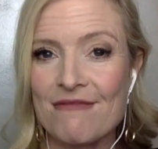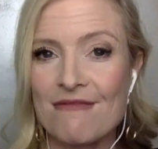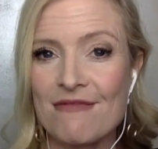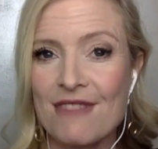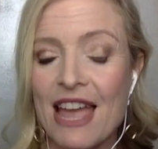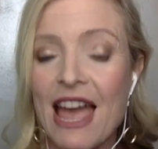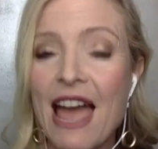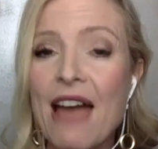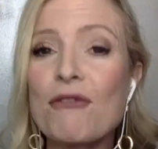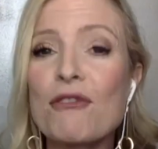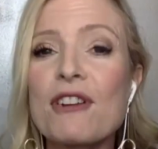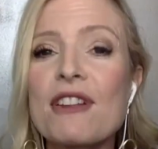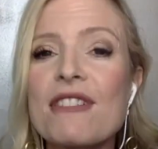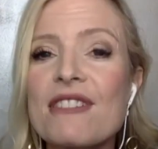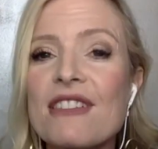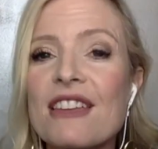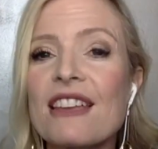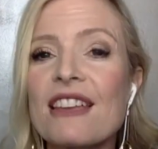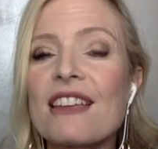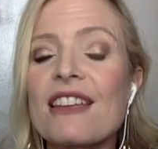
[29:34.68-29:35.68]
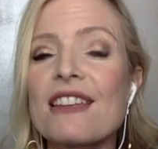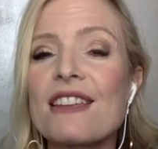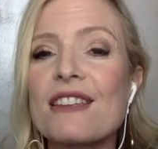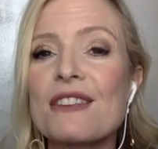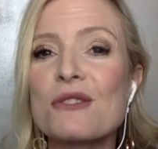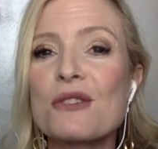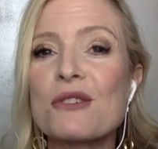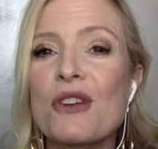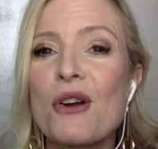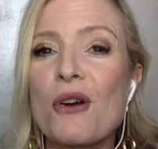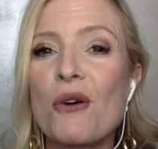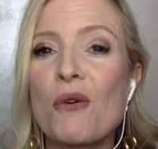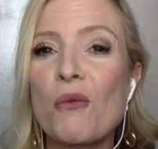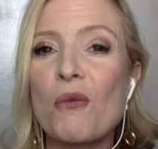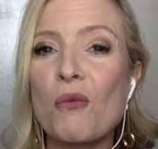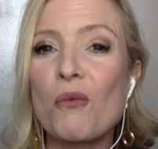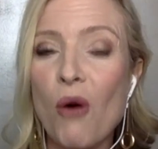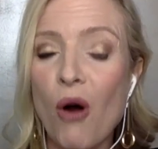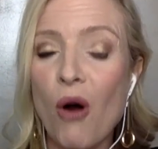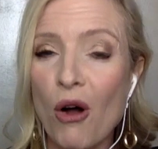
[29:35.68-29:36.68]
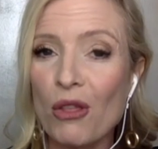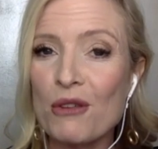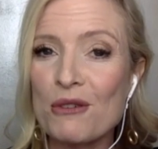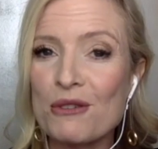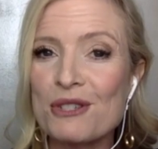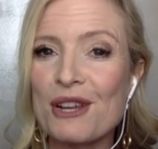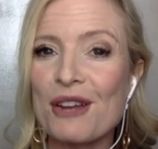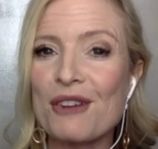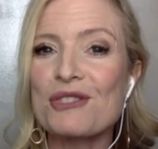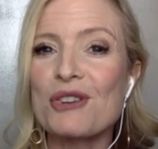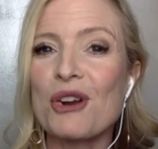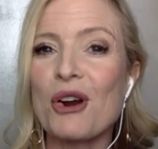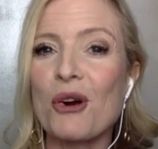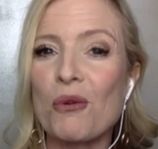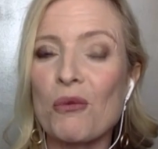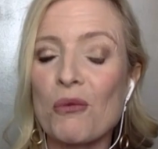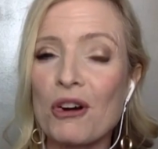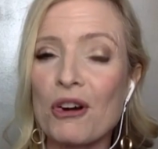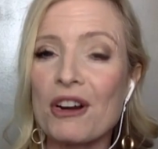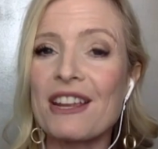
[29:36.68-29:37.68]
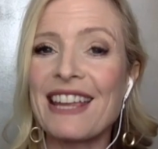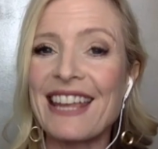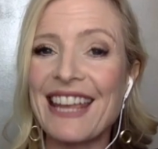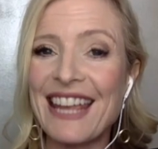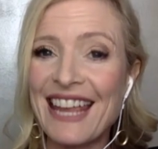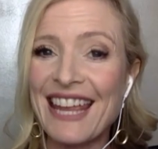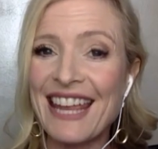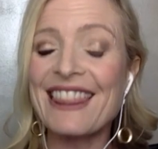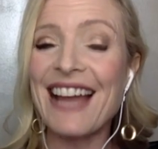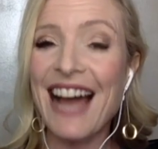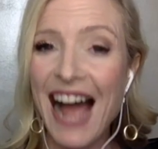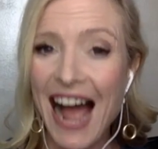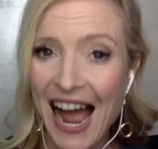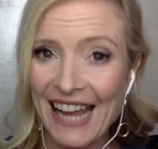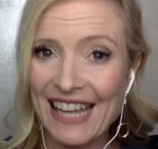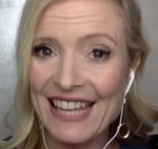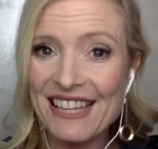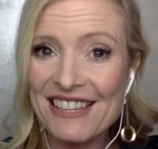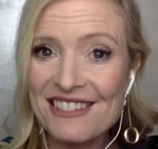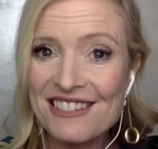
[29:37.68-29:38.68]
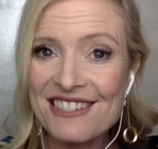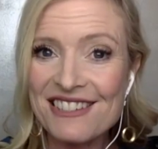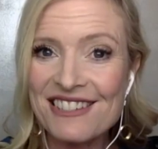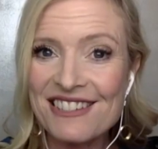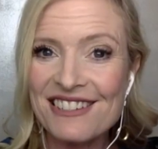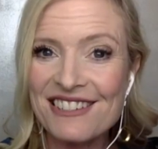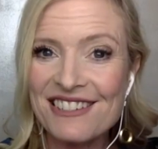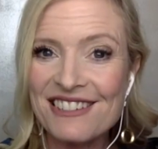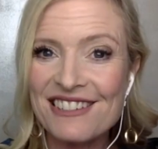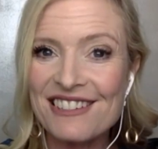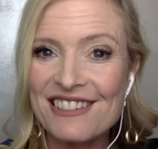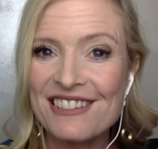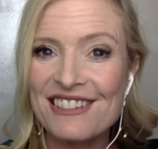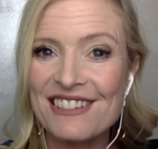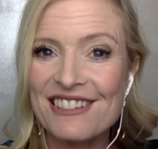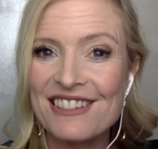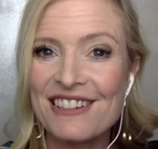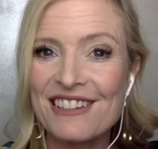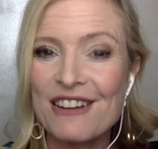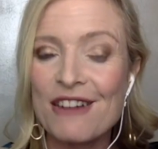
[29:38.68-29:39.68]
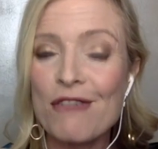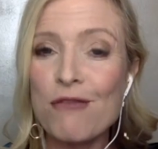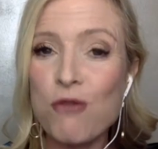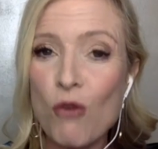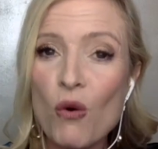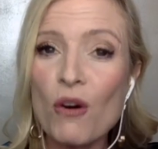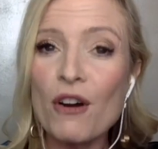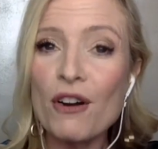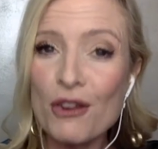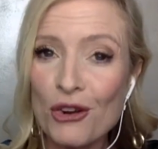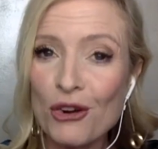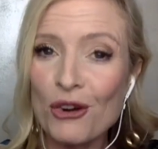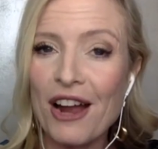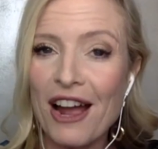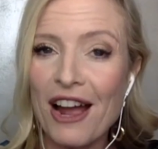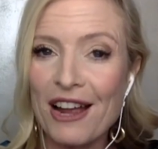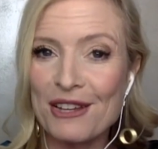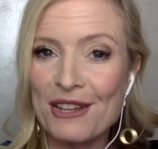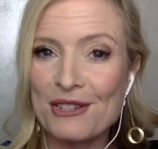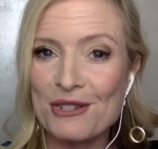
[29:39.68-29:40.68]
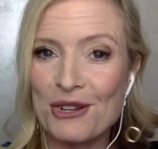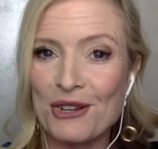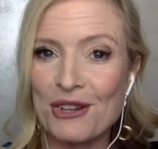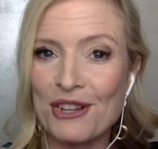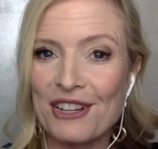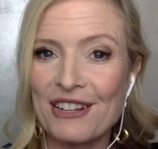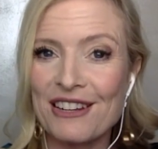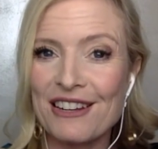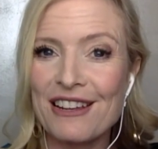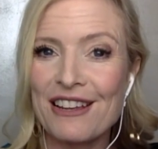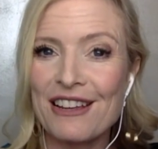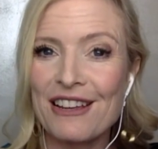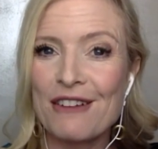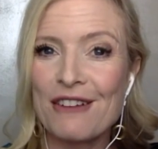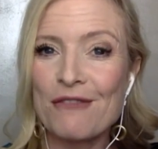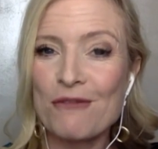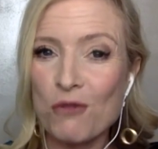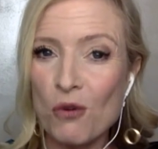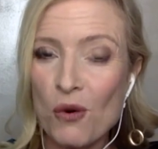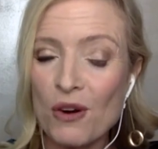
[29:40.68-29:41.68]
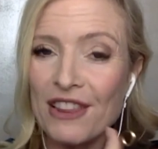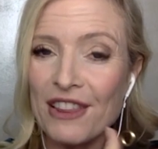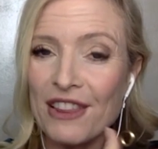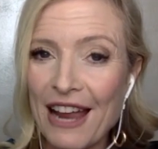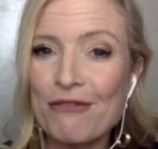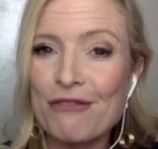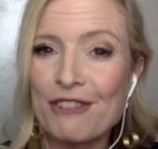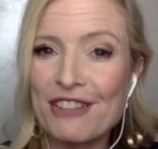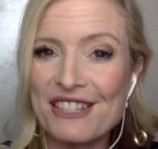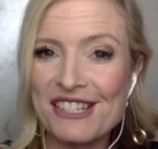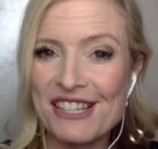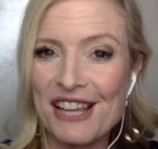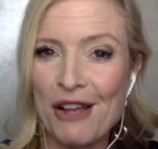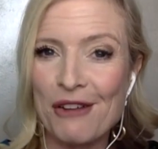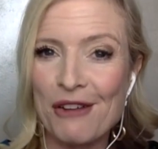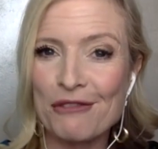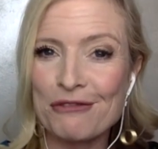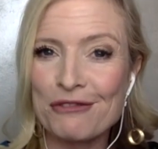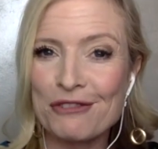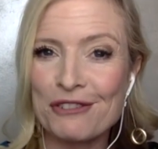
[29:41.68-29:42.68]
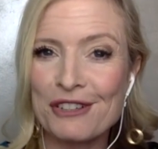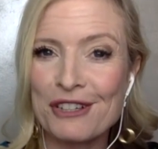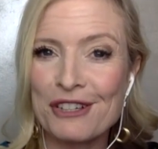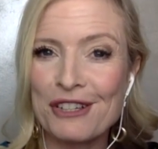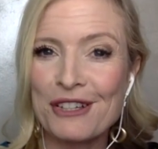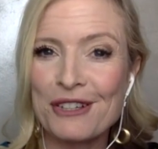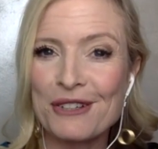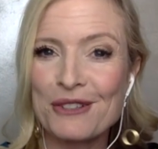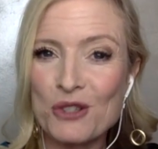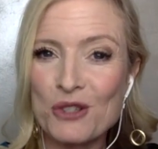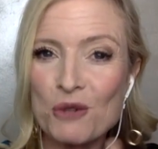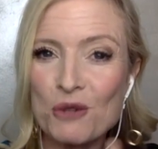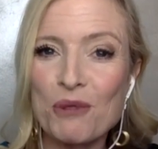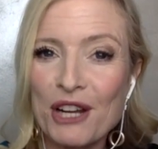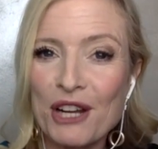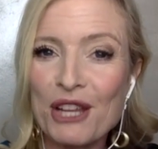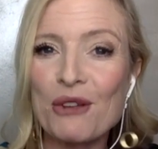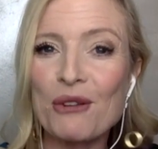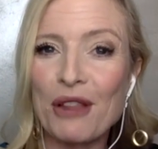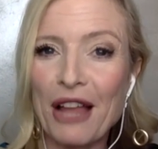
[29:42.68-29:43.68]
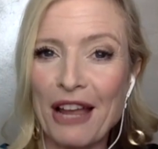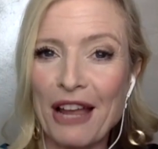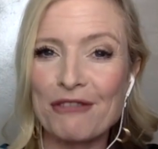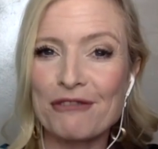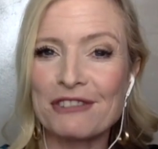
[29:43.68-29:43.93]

Everything is, all those cells are working in the highest for your highest good, for life itself, to bring you life.